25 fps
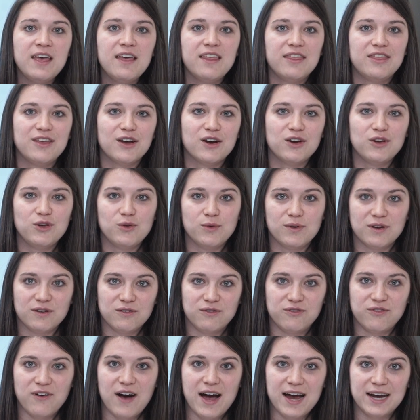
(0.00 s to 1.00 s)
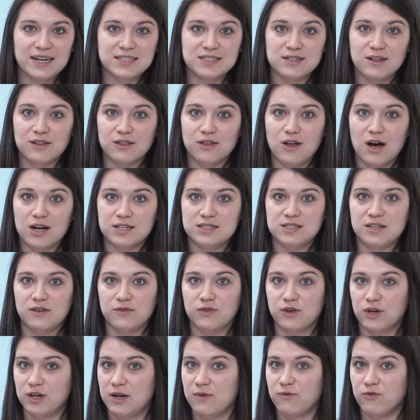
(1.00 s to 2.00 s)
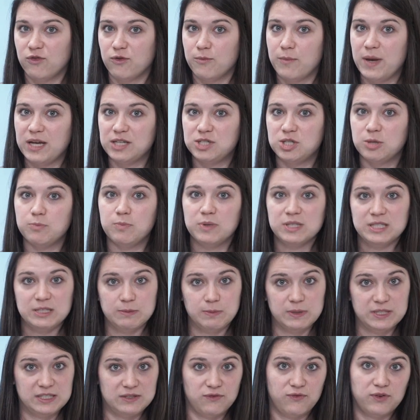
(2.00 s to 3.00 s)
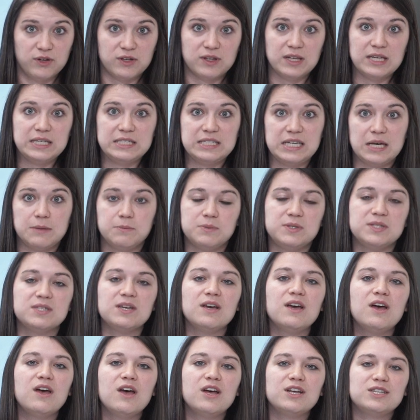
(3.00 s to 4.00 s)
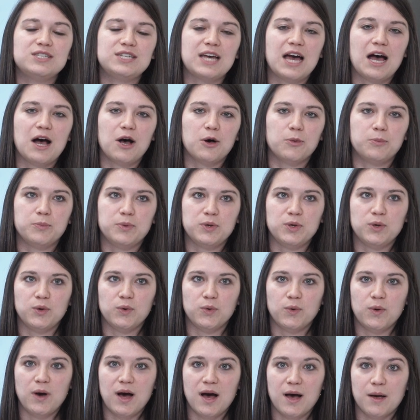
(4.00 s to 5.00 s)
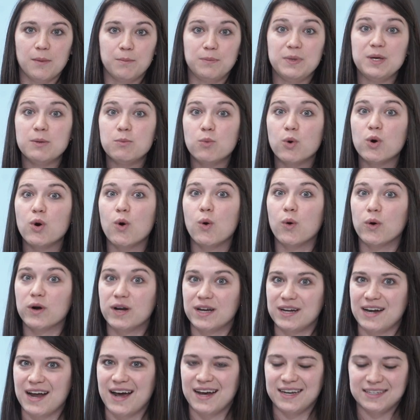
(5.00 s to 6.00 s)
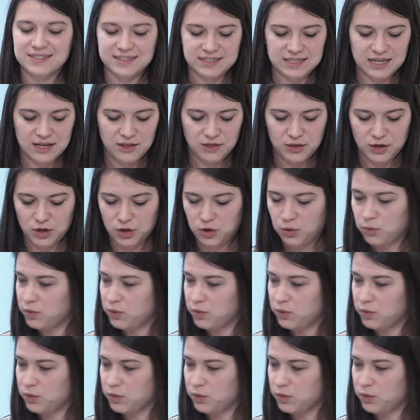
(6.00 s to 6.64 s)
There you can find lots of good information, but specifically tips to help you be more organized in the new